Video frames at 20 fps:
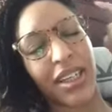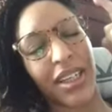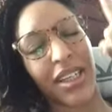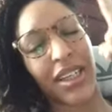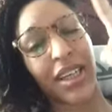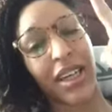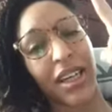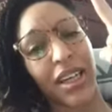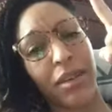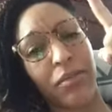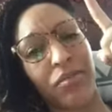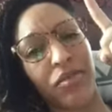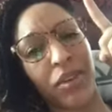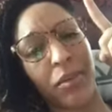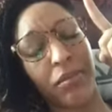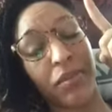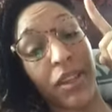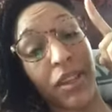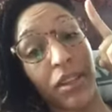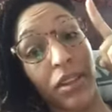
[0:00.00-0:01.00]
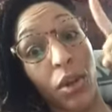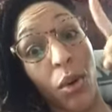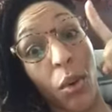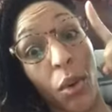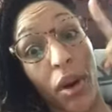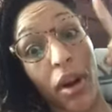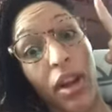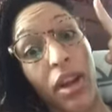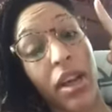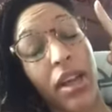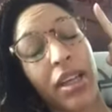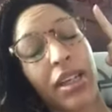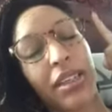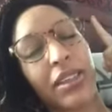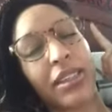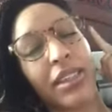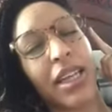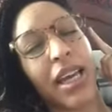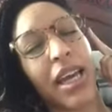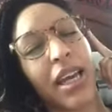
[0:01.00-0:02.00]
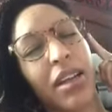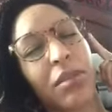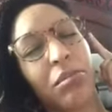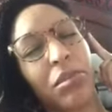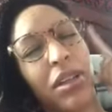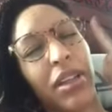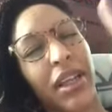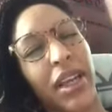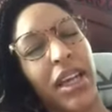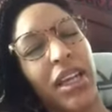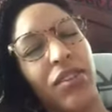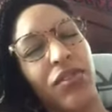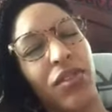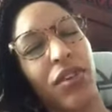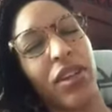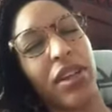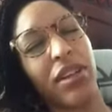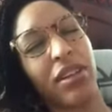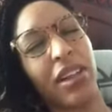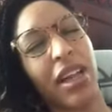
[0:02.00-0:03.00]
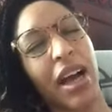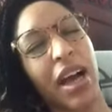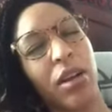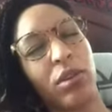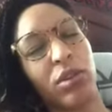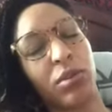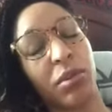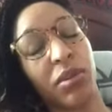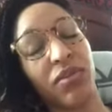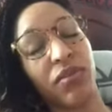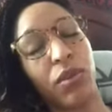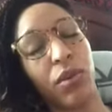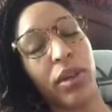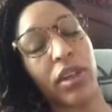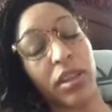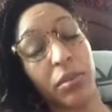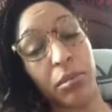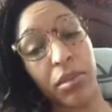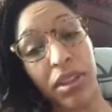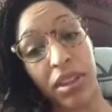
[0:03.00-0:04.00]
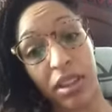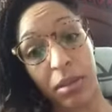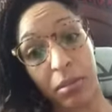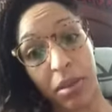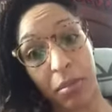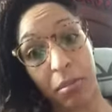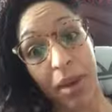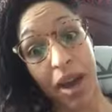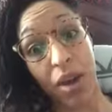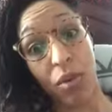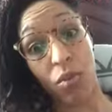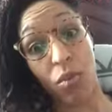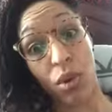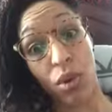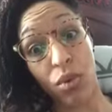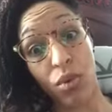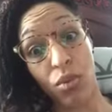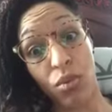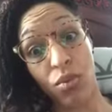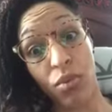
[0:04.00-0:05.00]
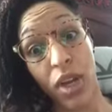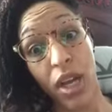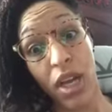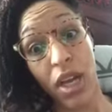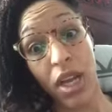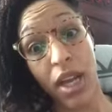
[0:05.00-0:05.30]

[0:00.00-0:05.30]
came from the Lord, because he had a plan for their lives before he put them in my womb,